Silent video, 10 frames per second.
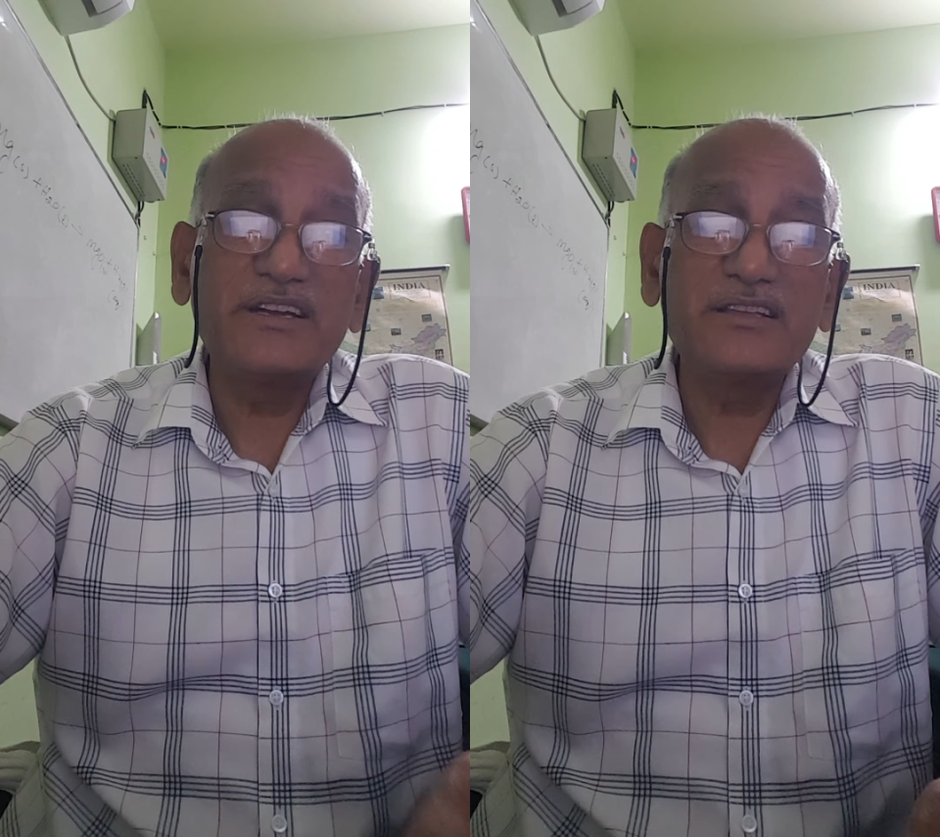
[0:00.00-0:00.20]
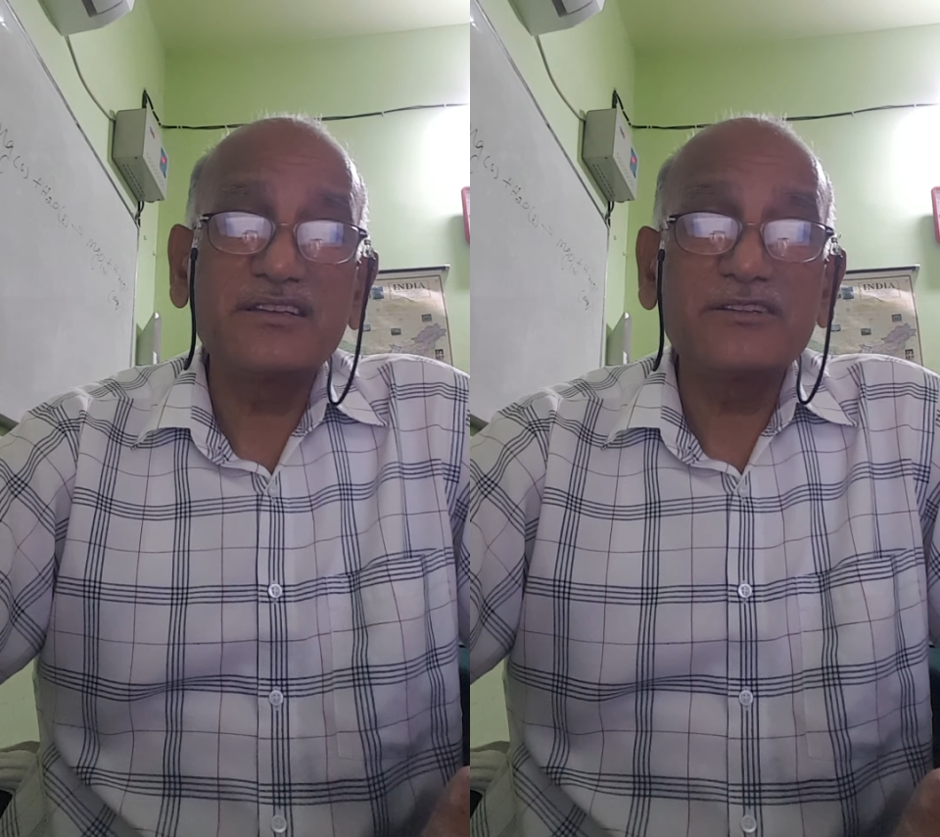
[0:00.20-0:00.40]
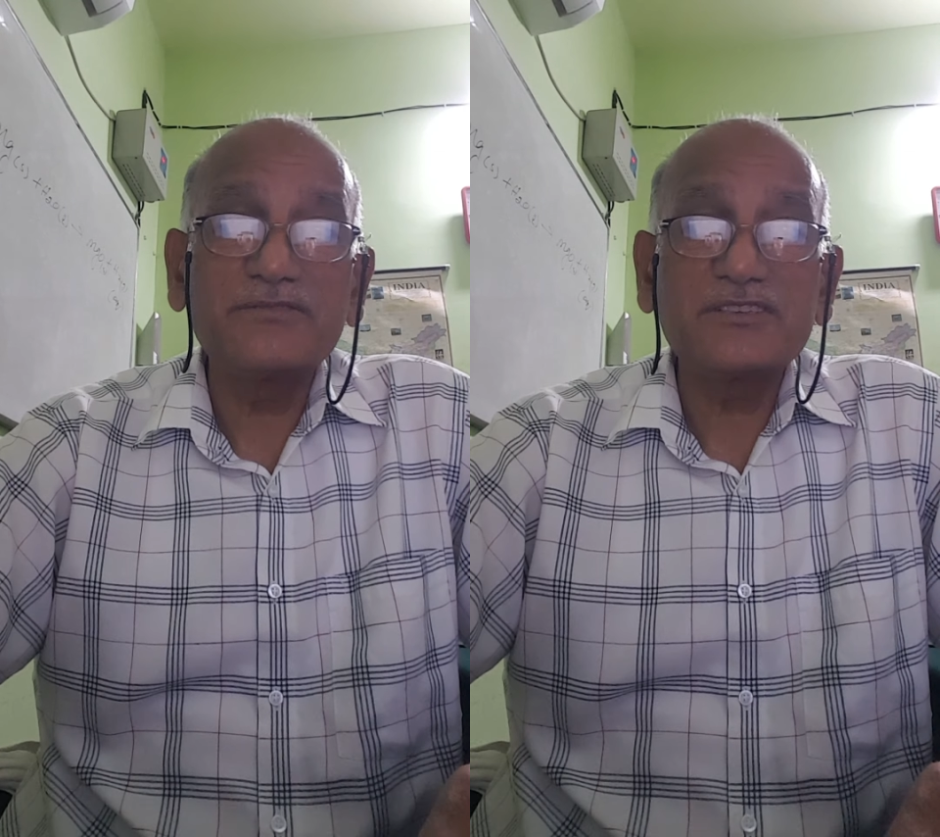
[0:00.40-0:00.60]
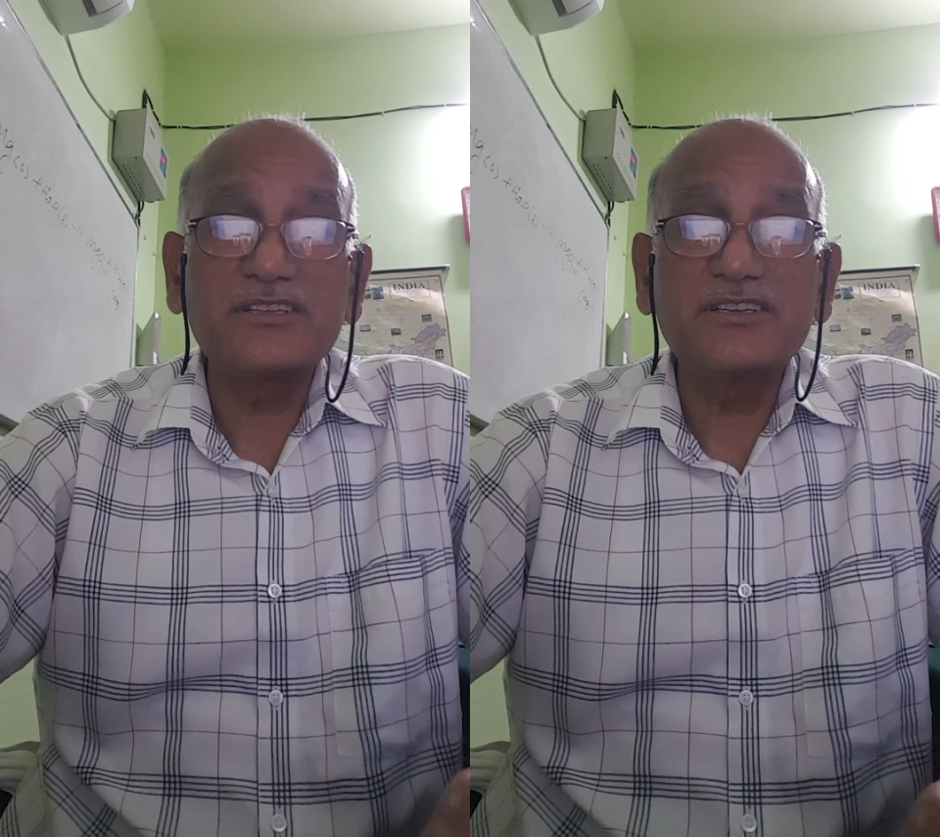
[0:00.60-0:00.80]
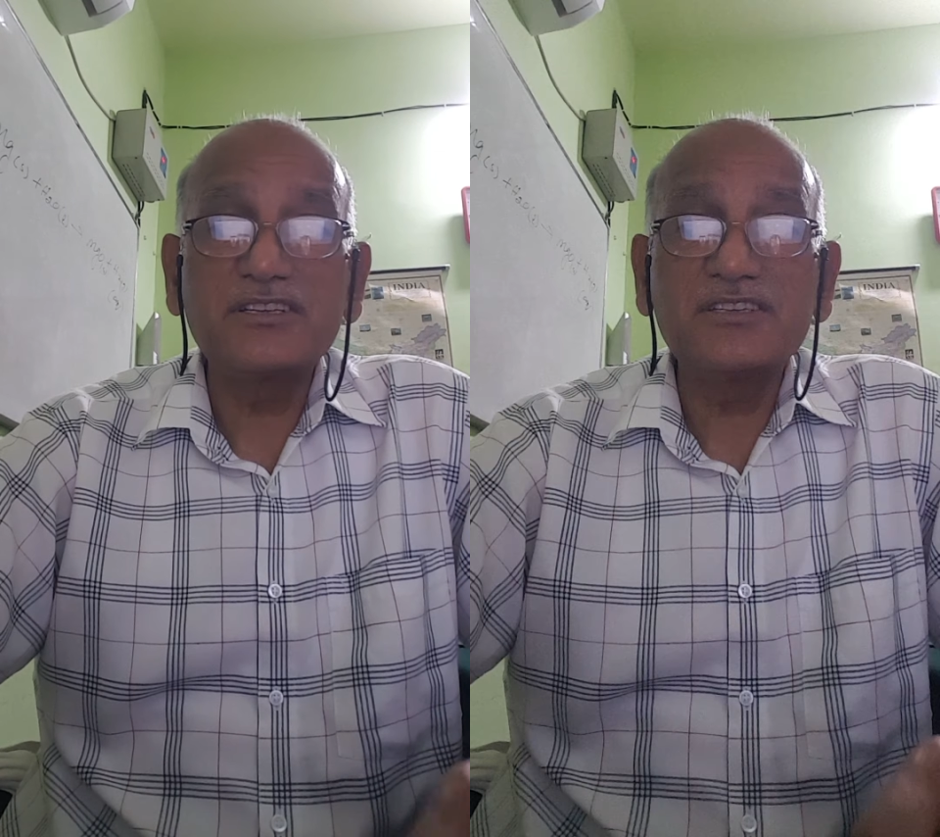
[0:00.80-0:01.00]
medical
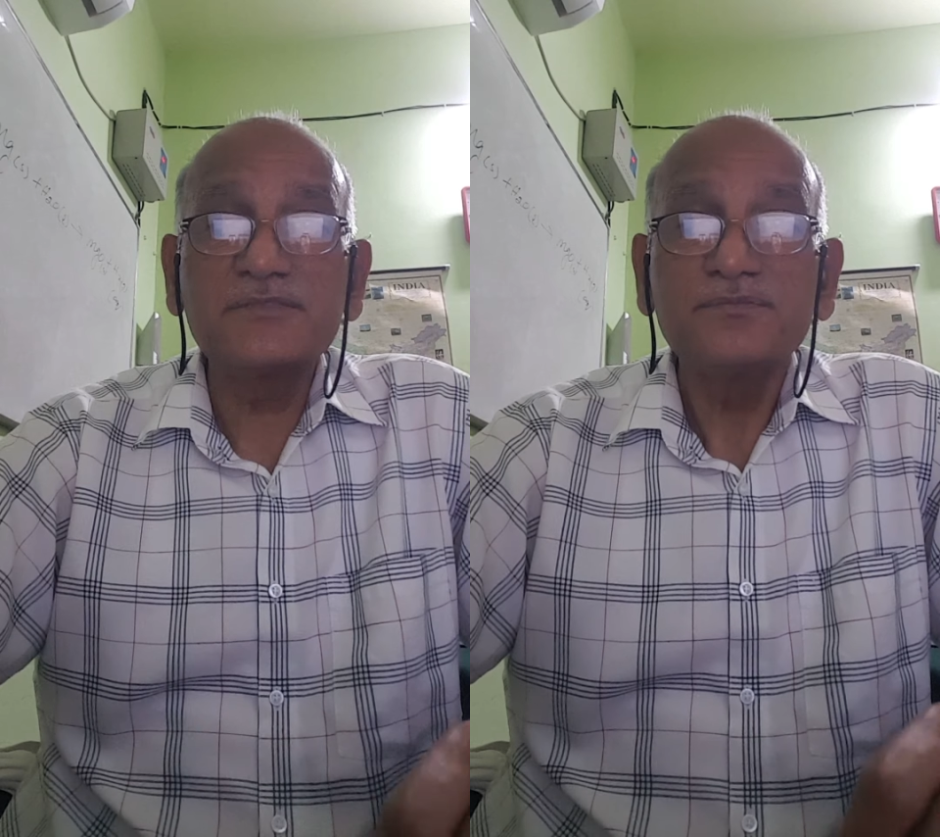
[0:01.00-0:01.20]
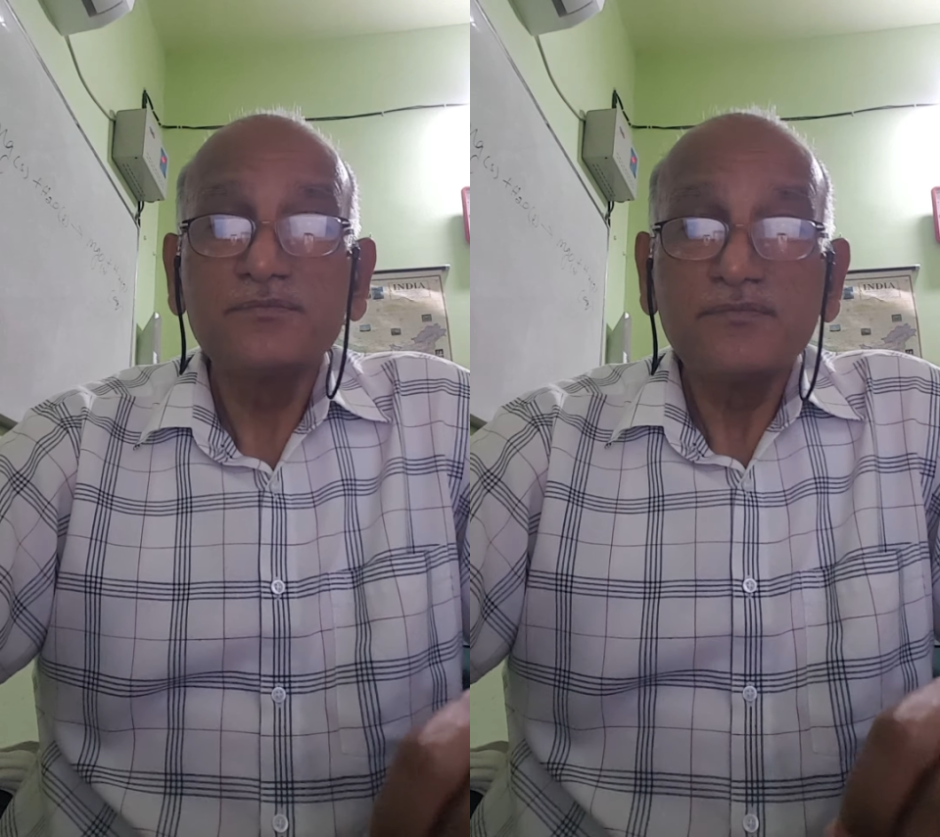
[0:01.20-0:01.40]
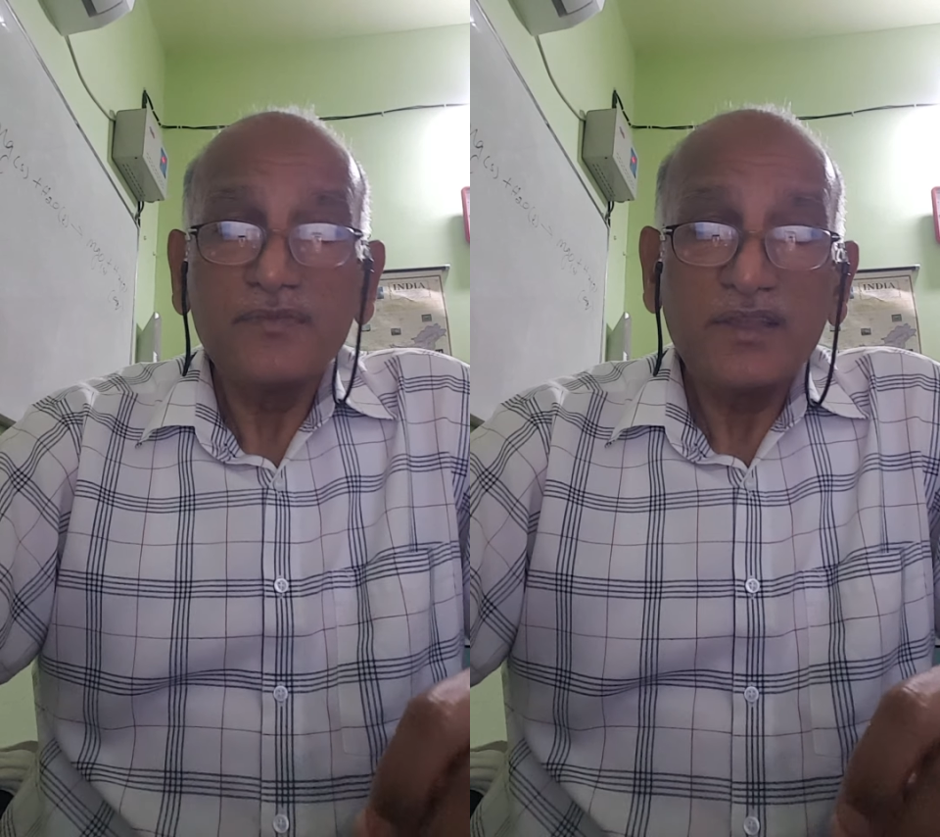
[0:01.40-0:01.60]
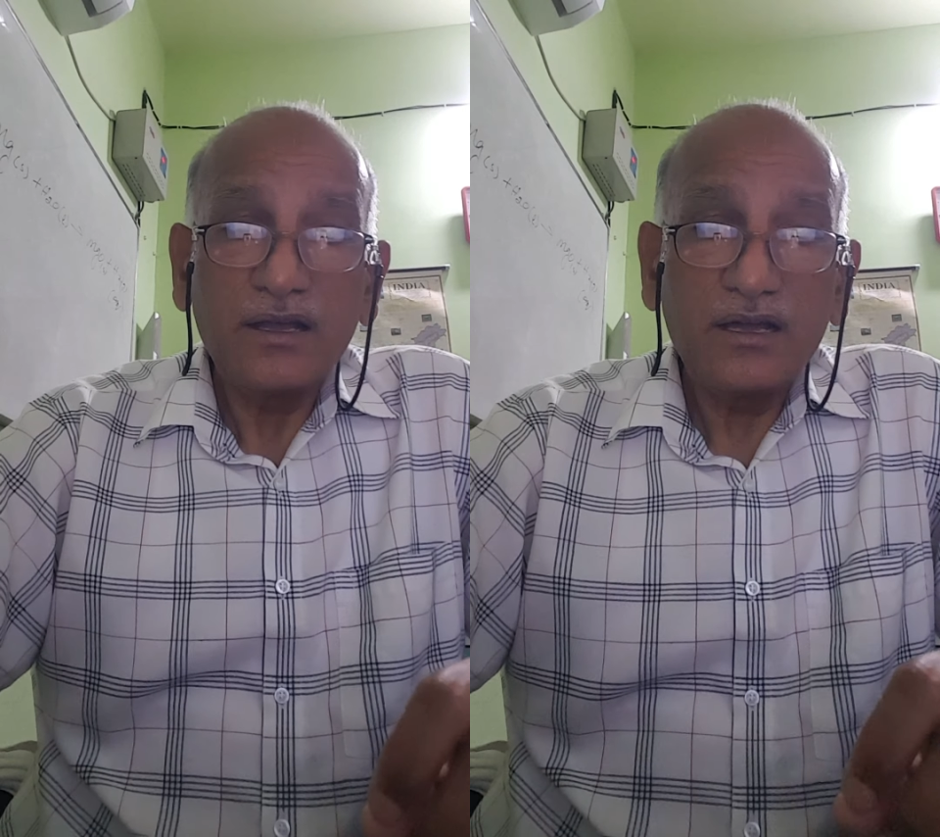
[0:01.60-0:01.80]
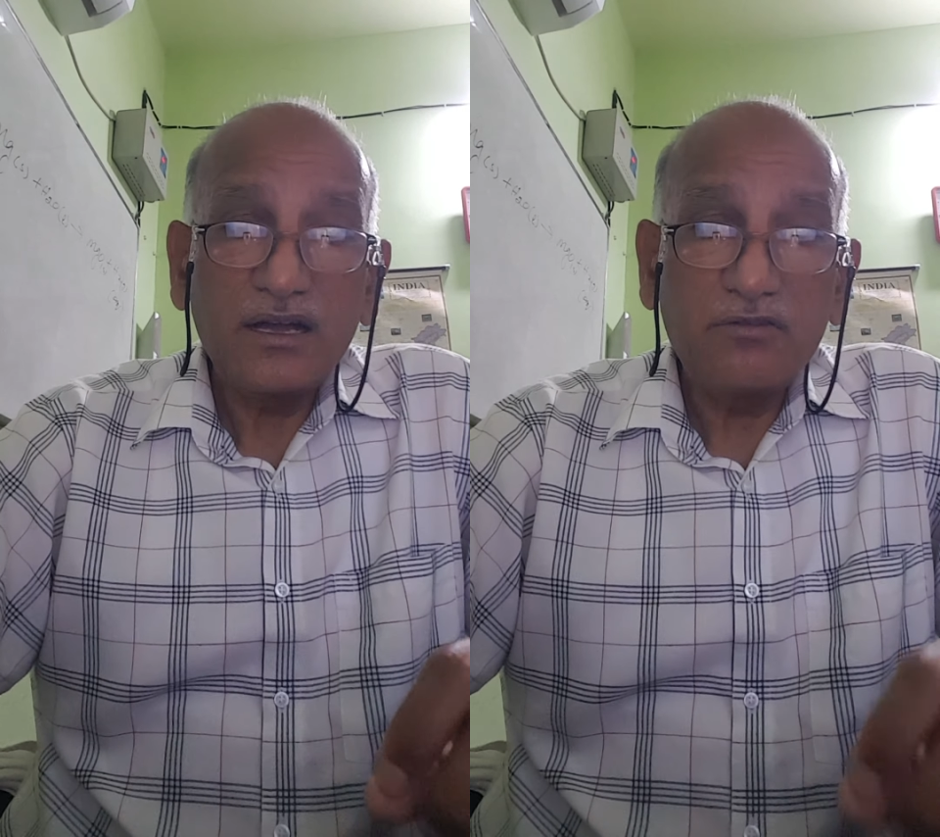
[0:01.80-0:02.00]
facilities
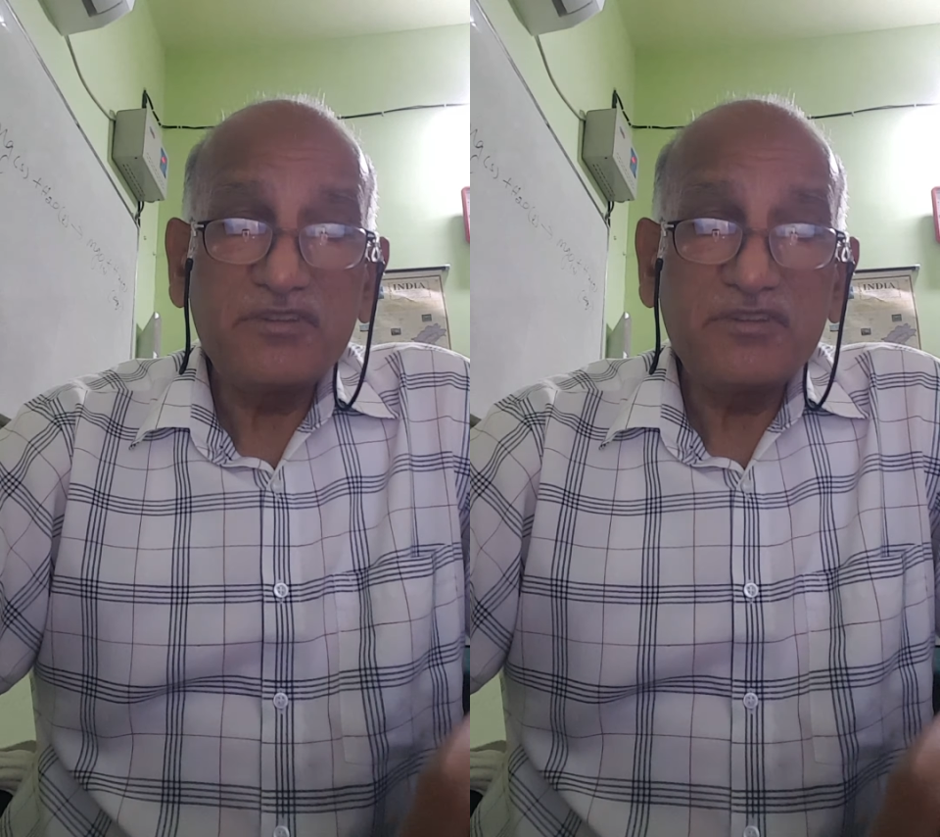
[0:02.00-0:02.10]
uh,